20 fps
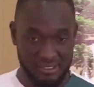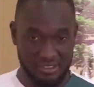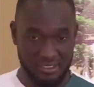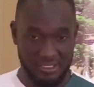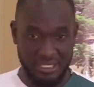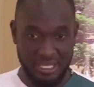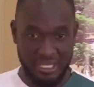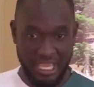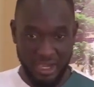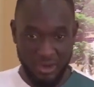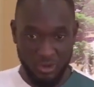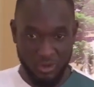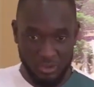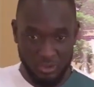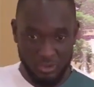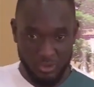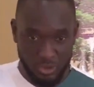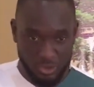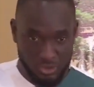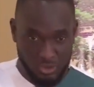a call to go
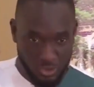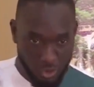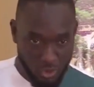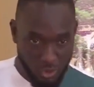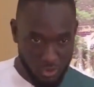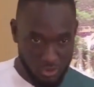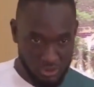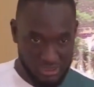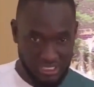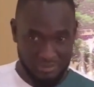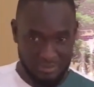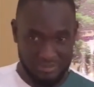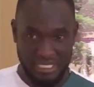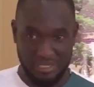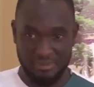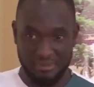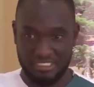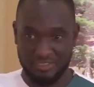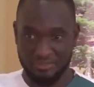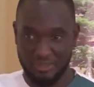to Congo sometime next
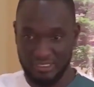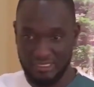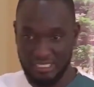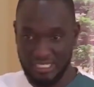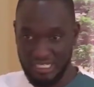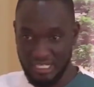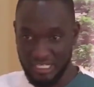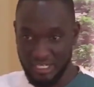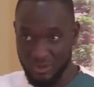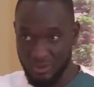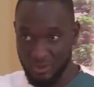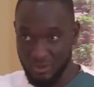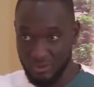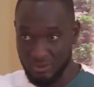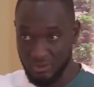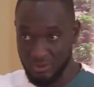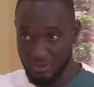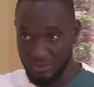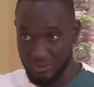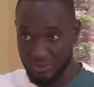month, and then a call to go
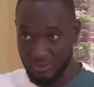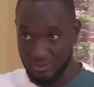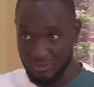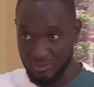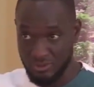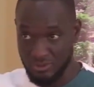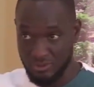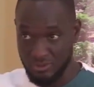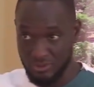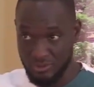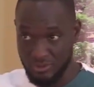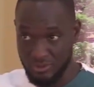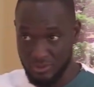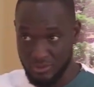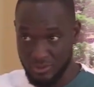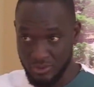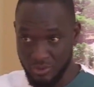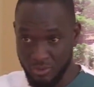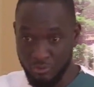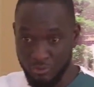to
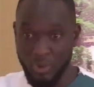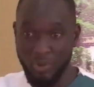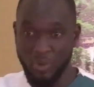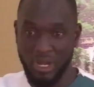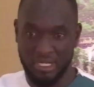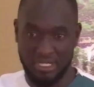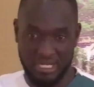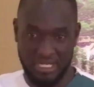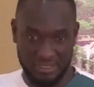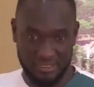Rwanda.